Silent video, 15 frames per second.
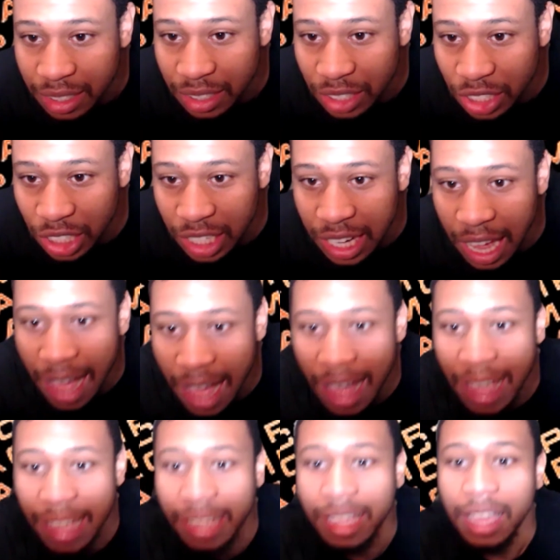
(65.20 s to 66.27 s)

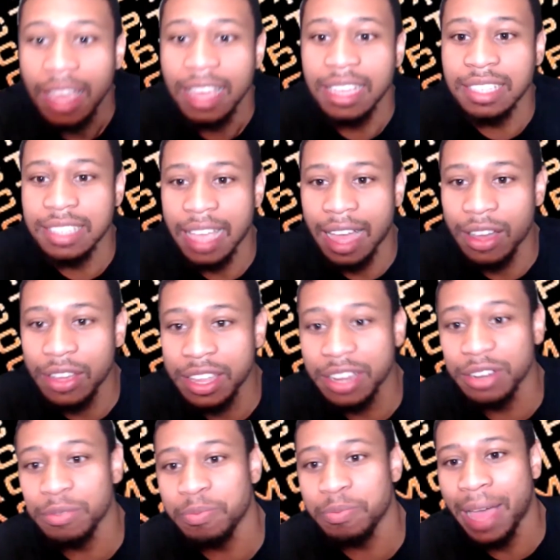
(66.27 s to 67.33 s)
Janai is out
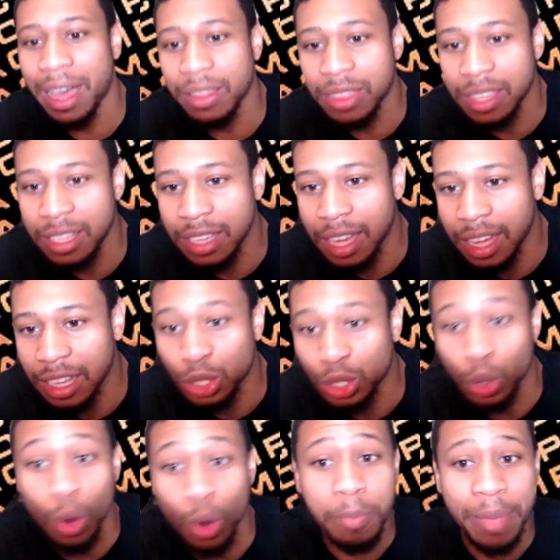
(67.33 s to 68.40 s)
here about the
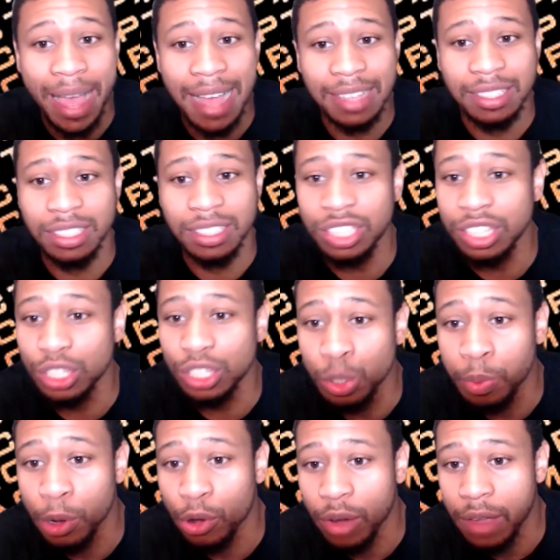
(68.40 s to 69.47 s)
storm passing. She is
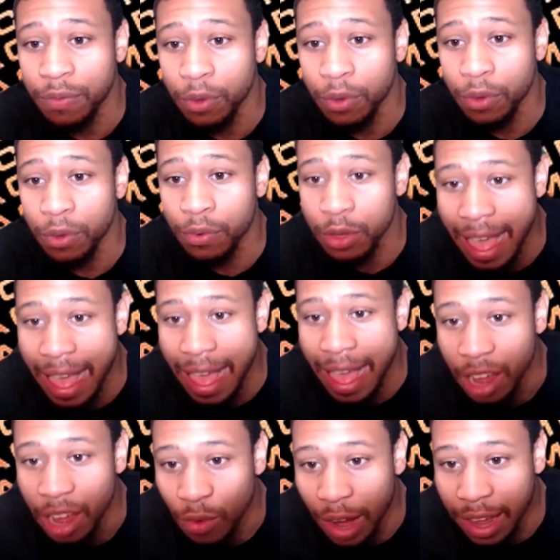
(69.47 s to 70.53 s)
super grateful for that,
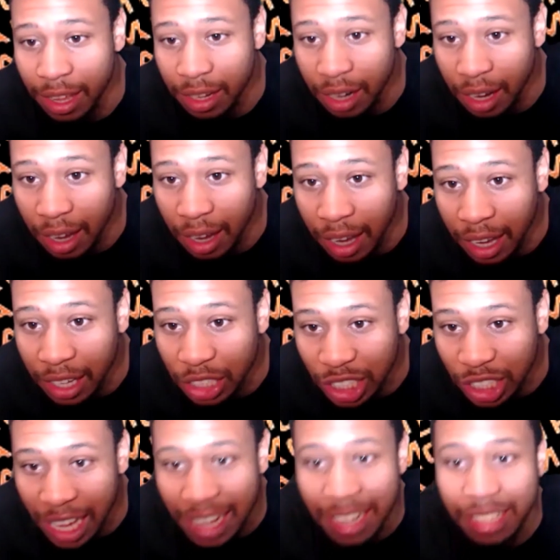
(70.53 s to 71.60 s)
right?
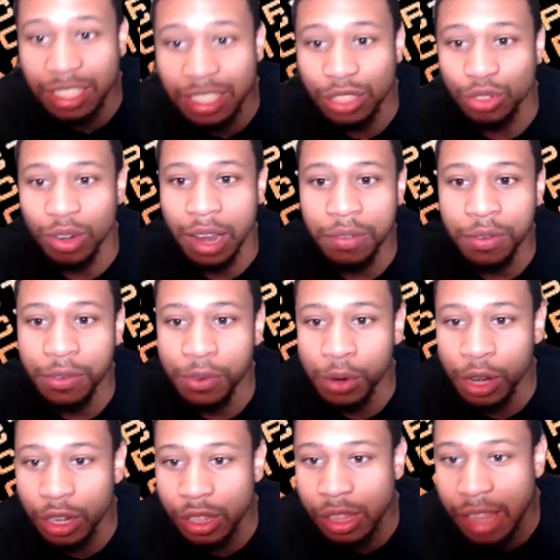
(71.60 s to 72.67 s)
Janice is grateful for
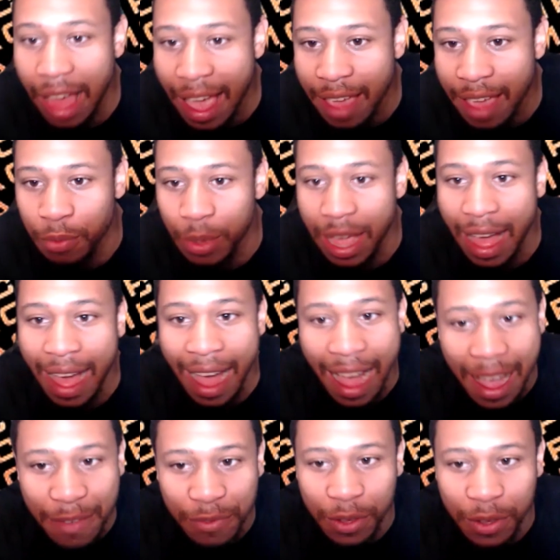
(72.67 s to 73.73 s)
her life. We got
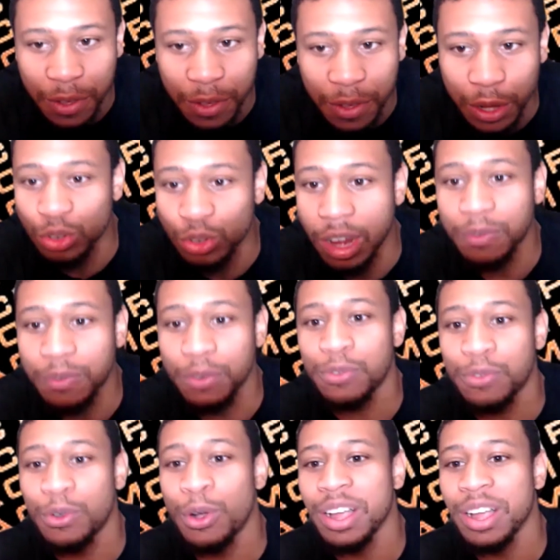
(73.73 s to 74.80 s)
iPhone, who's grateful
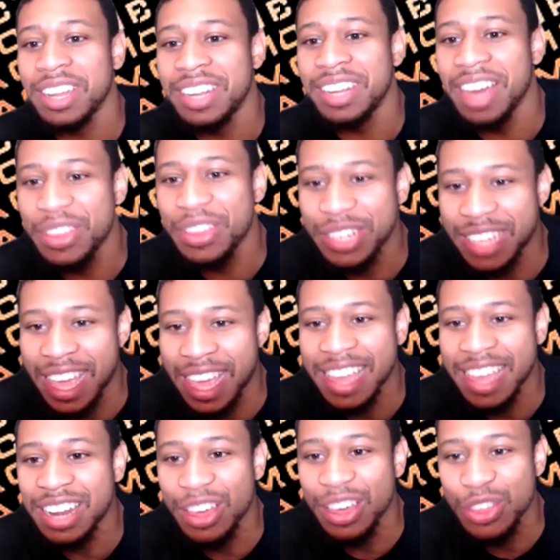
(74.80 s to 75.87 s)
for another day,
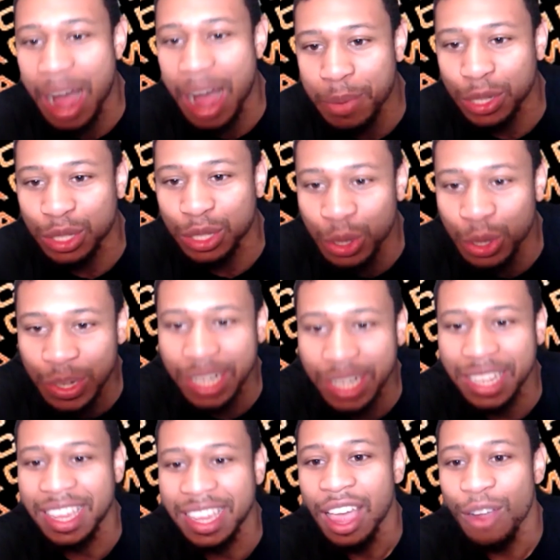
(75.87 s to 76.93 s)
another
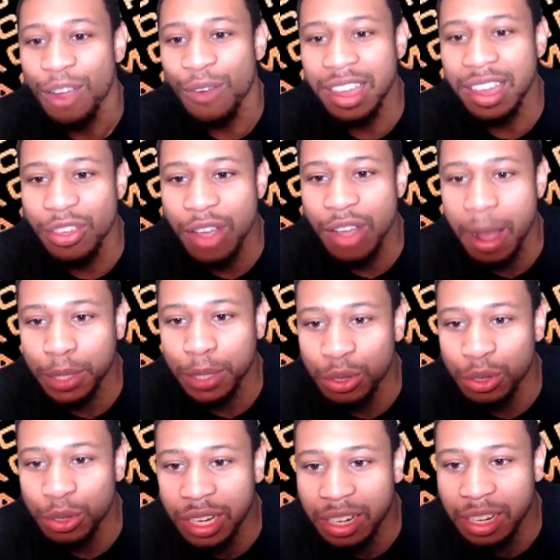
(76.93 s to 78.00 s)
opportunity, right? Another
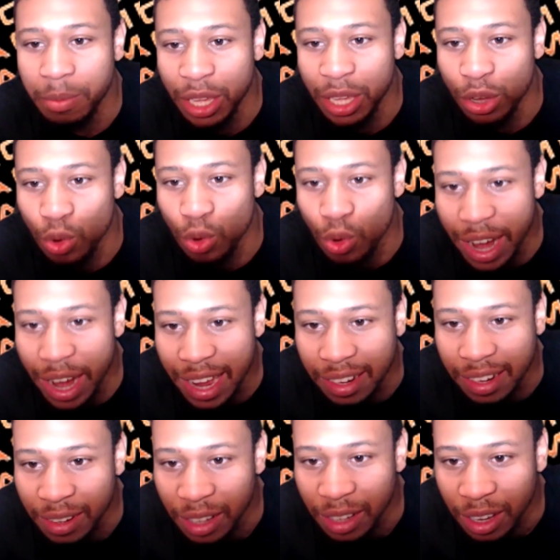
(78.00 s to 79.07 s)
opportunity to be great,
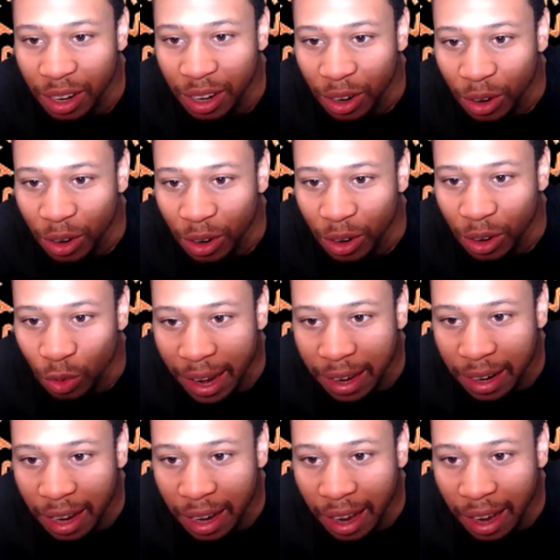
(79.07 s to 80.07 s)
right?